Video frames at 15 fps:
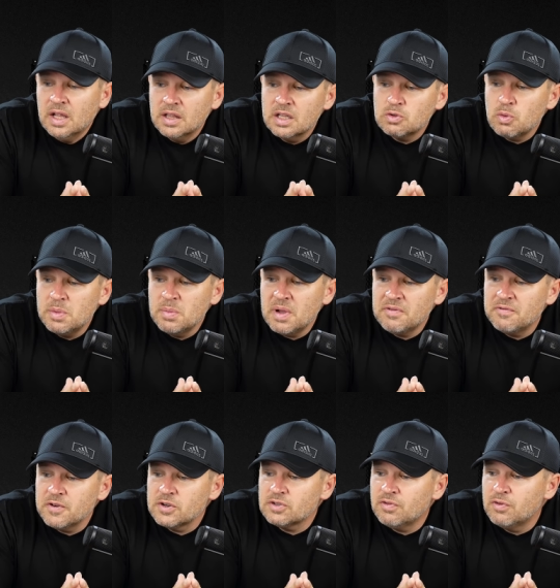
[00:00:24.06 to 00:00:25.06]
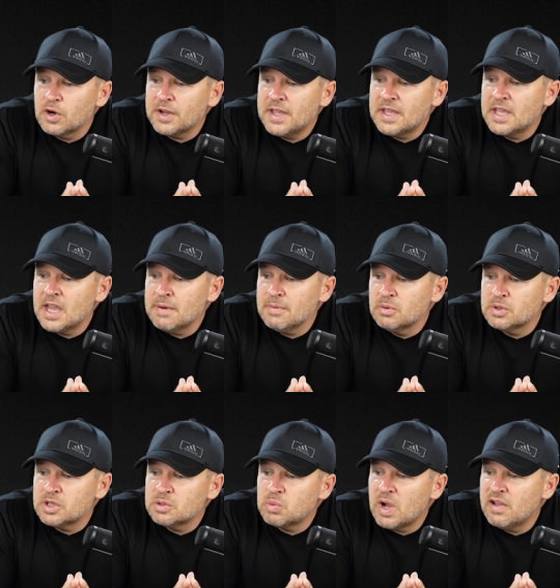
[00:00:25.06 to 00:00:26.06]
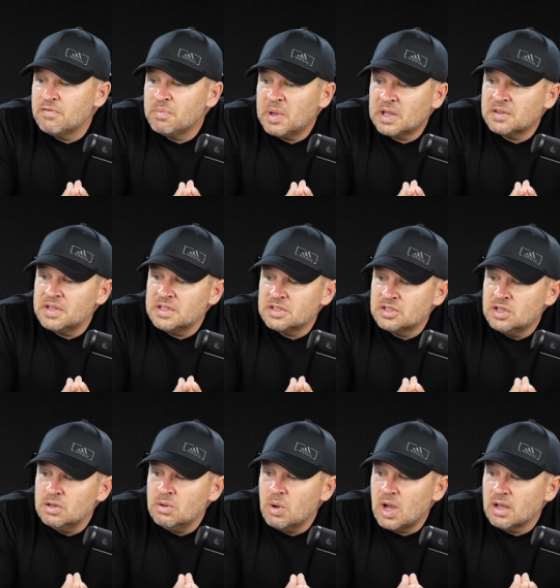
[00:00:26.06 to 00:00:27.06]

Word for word: This will be my first 4K camera, which is why I've picked these two.